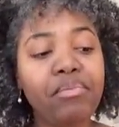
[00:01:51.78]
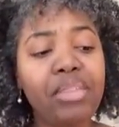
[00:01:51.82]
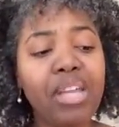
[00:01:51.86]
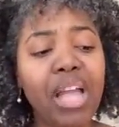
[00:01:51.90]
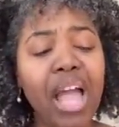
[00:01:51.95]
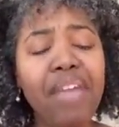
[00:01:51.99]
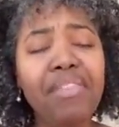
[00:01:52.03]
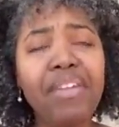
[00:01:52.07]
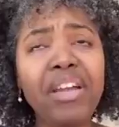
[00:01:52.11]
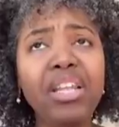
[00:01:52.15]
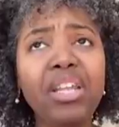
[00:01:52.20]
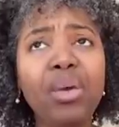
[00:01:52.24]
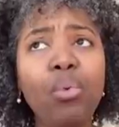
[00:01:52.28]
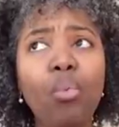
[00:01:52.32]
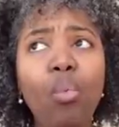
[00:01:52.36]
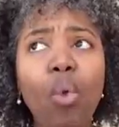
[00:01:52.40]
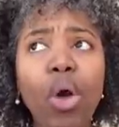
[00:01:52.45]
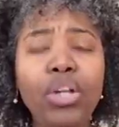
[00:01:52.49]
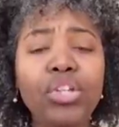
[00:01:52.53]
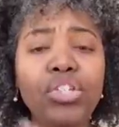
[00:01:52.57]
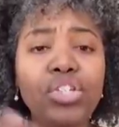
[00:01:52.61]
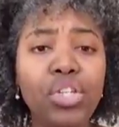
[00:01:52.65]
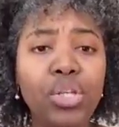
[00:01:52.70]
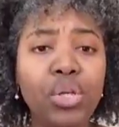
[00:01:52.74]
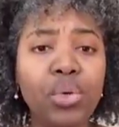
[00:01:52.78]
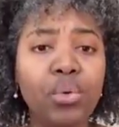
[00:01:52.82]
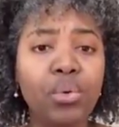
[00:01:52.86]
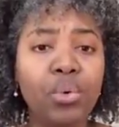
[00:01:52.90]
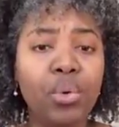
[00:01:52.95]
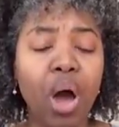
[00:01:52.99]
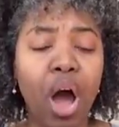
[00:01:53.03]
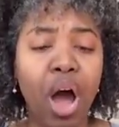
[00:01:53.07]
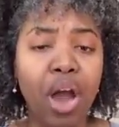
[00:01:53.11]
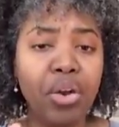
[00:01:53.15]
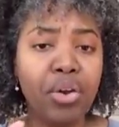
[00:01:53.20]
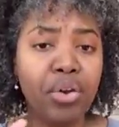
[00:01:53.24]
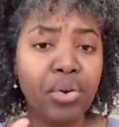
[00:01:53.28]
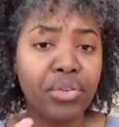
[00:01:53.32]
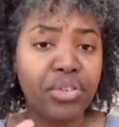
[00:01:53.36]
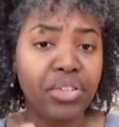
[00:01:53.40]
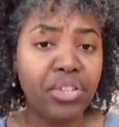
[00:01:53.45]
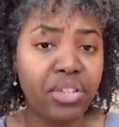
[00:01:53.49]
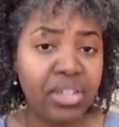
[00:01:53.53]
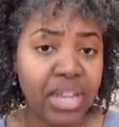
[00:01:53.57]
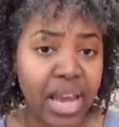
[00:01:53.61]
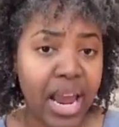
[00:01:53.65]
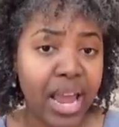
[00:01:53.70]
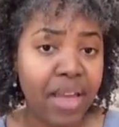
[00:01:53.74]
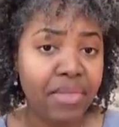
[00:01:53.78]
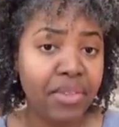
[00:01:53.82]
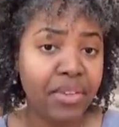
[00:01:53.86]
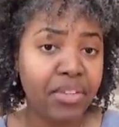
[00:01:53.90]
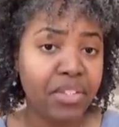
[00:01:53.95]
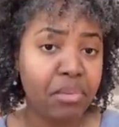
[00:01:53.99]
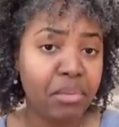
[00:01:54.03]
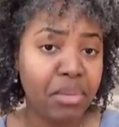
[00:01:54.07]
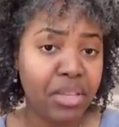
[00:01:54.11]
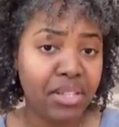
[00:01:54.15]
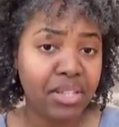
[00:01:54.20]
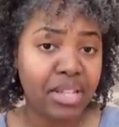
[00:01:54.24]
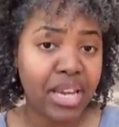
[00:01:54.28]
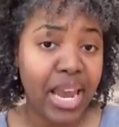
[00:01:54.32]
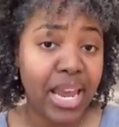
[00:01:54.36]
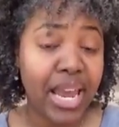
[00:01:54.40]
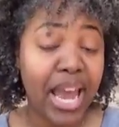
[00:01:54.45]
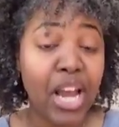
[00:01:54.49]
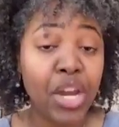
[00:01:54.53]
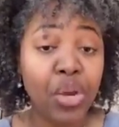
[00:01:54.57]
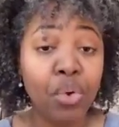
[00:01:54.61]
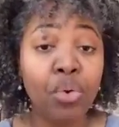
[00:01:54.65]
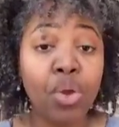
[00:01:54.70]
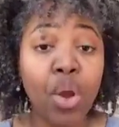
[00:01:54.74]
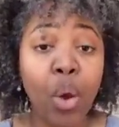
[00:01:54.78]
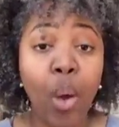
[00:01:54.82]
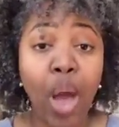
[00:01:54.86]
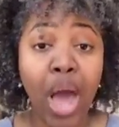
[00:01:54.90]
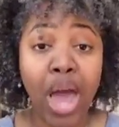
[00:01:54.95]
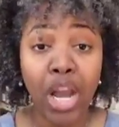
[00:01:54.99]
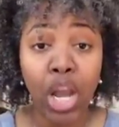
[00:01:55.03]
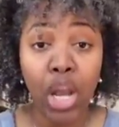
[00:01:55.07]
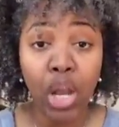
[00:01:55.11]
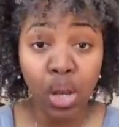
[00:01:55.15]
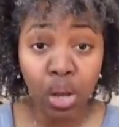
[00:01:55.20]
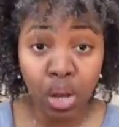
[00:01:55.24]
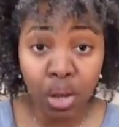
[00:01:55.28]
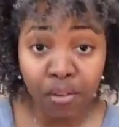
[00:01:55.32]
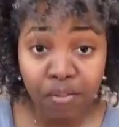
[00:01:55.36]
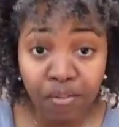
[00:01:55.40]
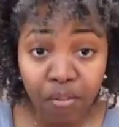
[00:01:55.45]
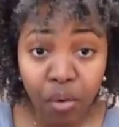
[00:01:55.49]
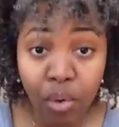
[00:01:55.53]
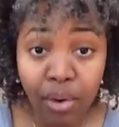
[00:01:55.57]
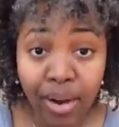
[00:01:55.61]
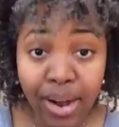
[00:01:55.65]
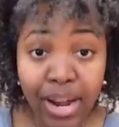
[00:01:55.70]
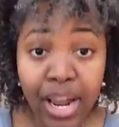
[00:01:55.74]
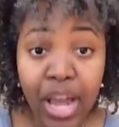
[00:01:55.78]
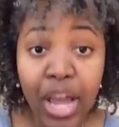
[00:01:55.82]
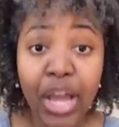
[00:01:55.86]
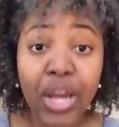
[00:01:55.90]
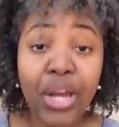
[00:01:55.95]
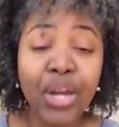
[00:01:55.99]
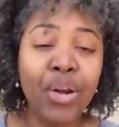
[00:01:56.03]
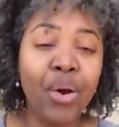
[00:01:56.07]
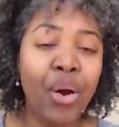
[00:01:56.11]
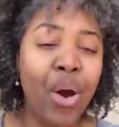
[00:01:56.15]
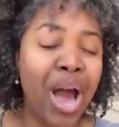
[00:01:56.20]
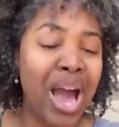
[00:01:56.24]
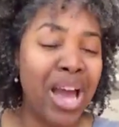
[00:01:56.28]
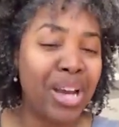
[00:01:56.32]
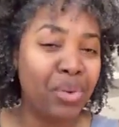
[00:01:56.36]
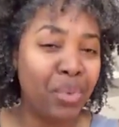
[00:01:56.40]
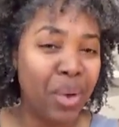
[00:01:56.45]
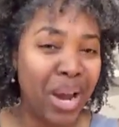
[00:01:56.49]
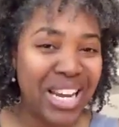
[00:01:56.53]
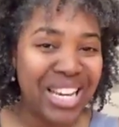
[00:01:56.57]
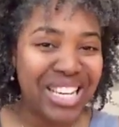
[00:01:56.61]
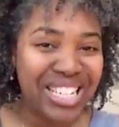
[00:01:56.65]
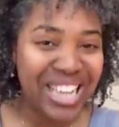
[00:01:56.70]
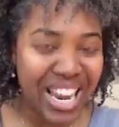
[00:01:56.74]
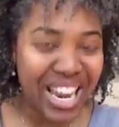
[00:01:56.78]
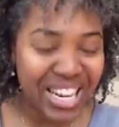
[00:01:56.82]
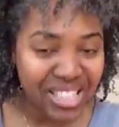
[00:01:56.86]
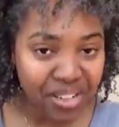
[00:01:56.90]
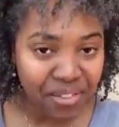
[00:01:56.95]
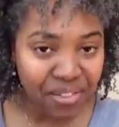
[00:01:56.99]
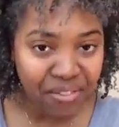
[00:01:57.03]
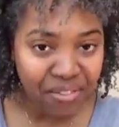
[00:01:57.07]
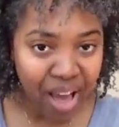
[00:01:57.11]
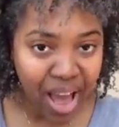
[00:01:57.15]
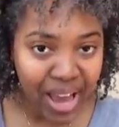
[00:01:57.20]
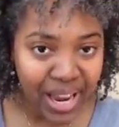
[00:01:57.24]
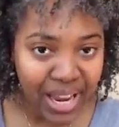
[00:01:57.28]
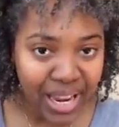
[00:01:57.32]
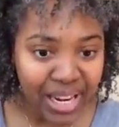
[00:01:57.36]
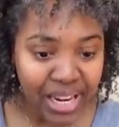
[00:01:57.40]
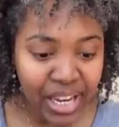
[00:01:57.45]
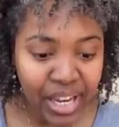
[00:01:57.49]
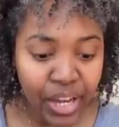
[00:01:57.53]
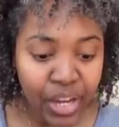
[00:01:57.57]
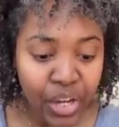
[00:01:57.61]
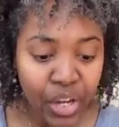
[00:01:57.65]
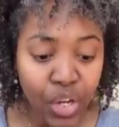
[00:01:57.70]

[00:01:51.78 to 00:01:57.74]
I think that once you understand this mistake and you know how to look for it, you know how to identify it,